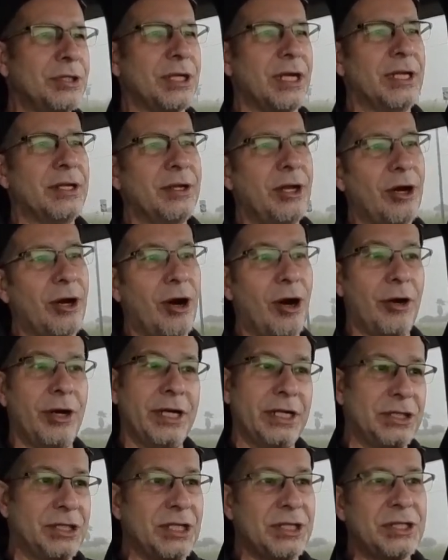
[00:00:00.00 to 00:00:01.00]
and there are
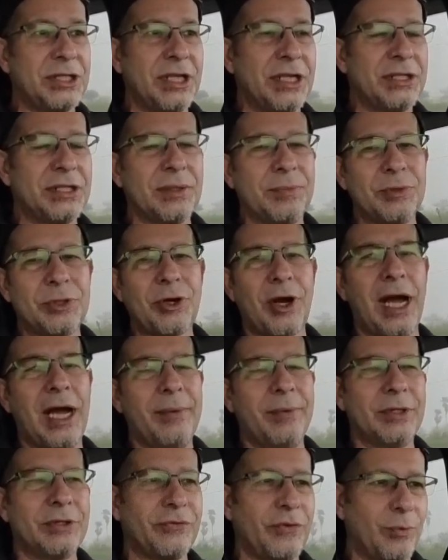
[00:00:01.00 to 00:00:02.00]
existing
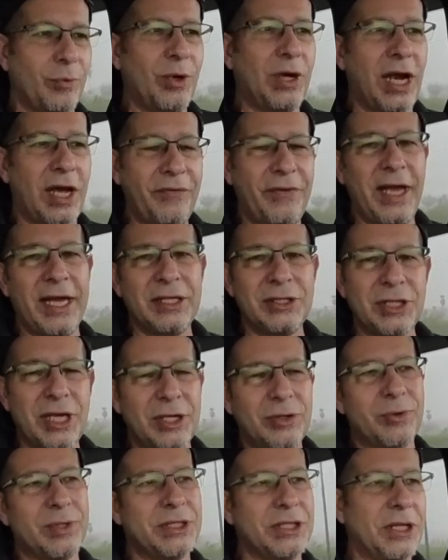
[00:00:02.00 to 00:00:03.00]
subscribers from when I've had
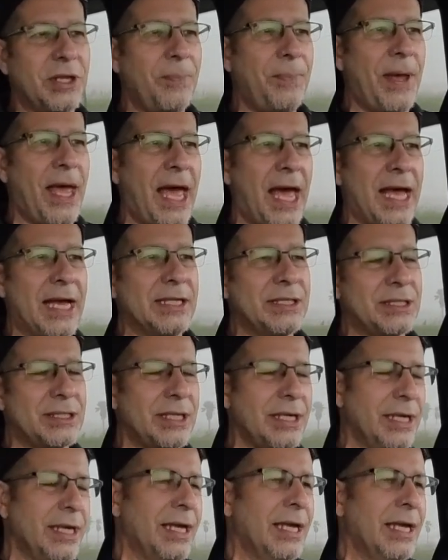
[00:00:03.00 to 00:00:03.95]
Tundras in the past.